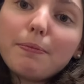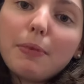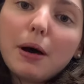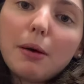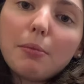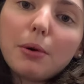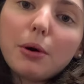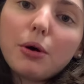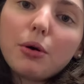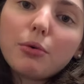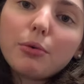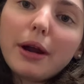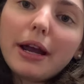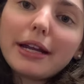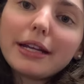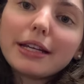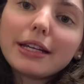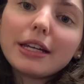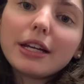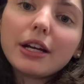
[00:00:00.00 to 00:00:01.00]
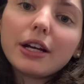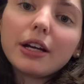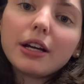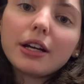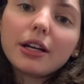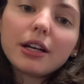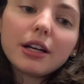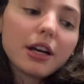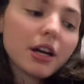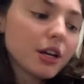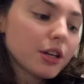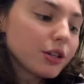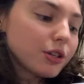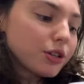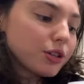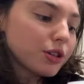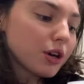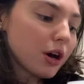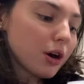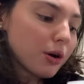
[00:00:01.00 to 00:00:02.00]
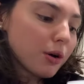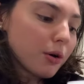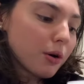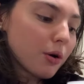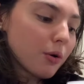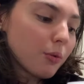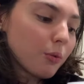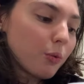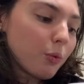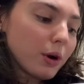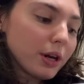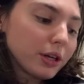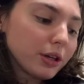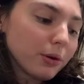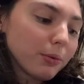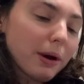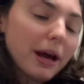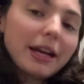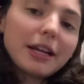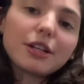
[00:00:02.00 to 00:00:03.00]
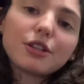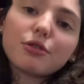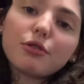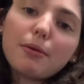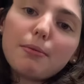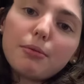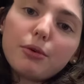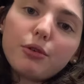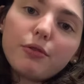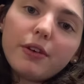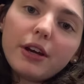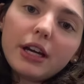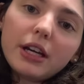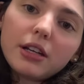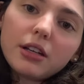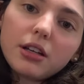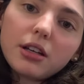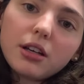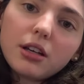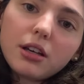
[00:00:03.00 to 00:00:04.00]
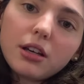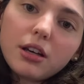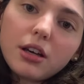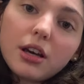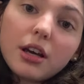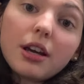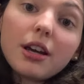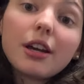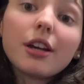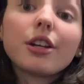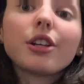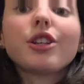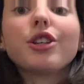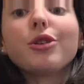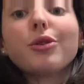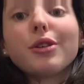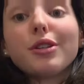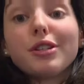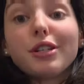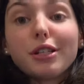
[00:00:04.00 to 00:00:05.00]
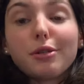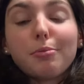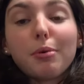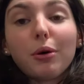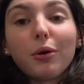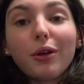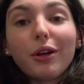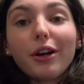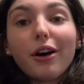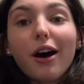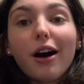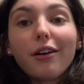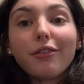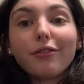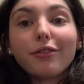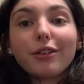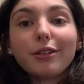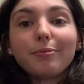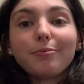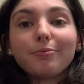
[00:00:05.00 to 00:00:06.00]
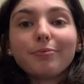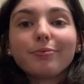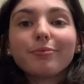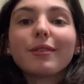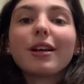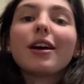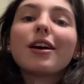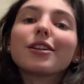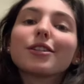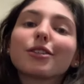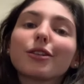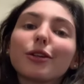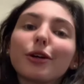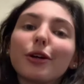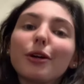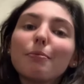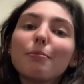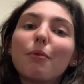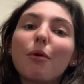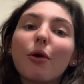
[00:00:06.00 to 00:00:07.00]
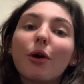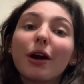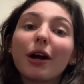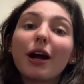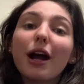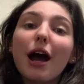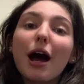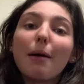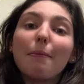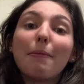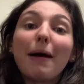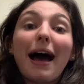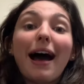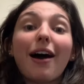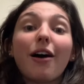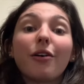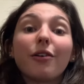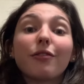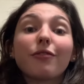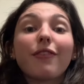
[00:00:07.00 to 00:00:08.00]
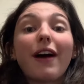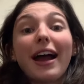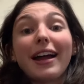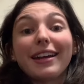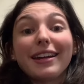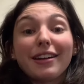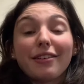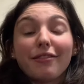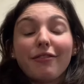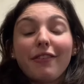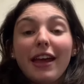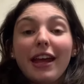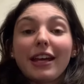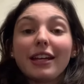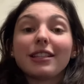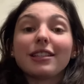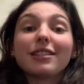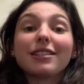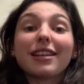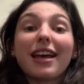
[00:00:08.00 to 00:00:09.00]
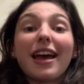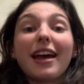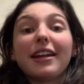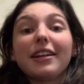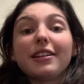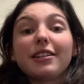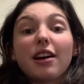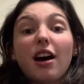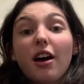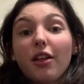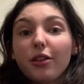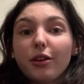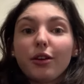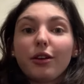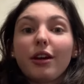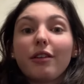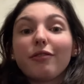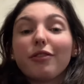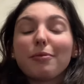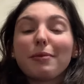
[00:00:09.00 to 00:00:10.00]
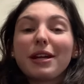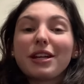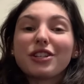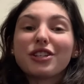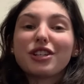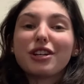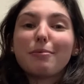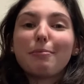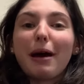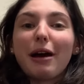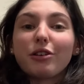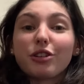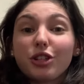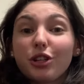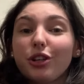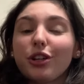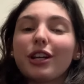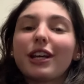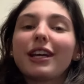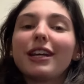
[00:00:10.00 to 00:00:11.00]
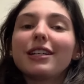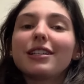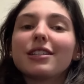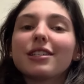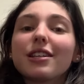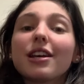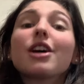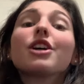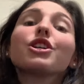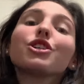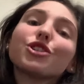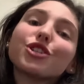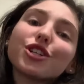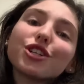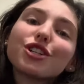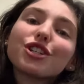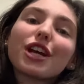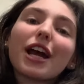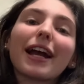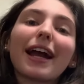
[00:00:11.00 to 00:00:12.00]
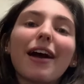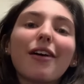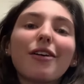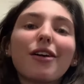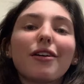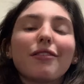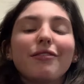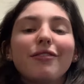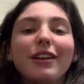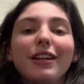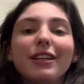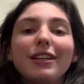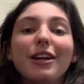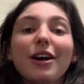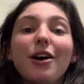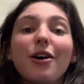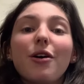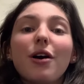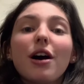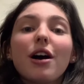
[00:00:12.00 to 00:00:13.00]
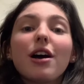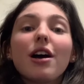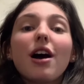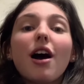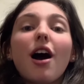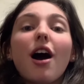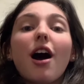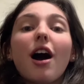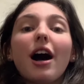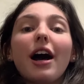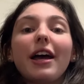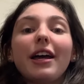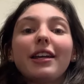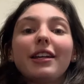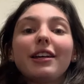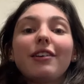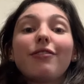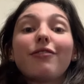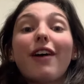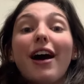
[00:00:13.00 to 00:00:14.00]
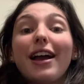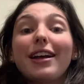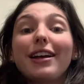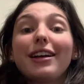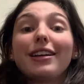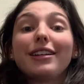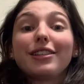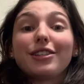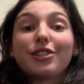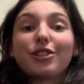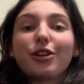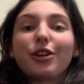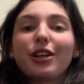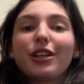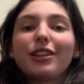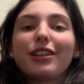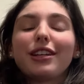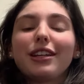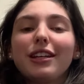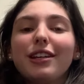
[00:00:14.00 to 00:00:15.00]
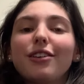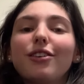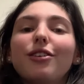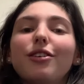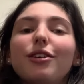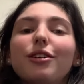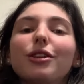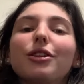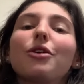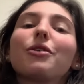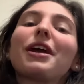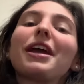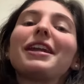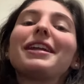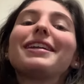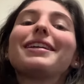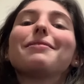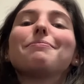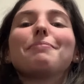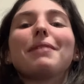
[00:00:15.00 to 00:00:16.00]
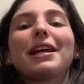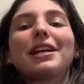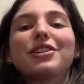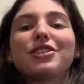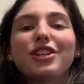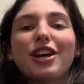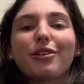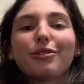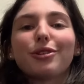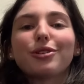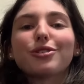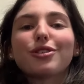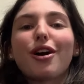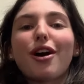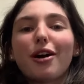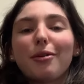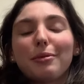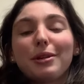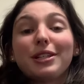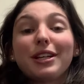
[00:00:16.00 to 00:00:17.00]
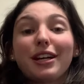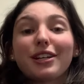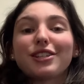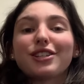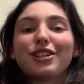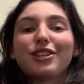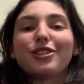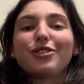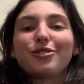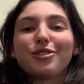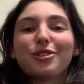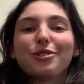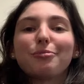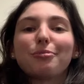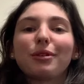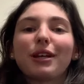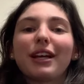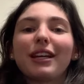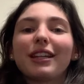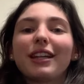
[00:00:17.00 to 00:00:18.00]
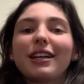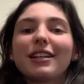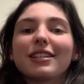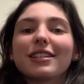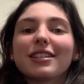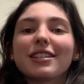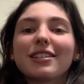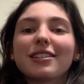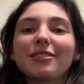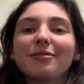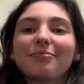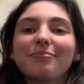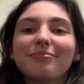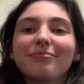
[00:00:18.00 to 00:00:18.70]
bubble right here. So when you're ready to remove it, you can just pull it off. To learn more about finding veins and other information about tourniquets, you should check out our video on inserting the needle located in Maine General's Harm Reduction YouTube playlist.